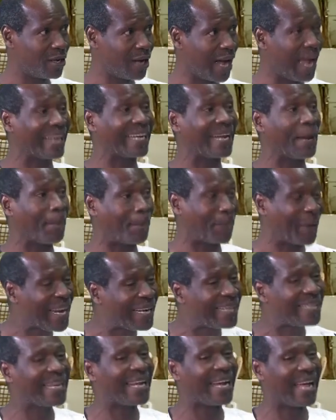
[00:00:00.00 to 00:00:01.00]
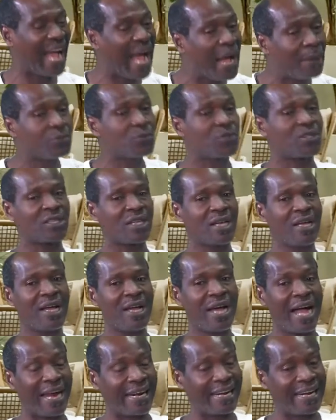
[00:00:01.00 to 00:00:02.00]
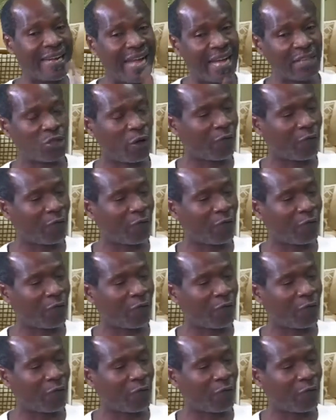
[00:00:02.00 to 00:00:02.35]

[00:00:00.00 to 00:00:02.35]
And they break the arms and the legs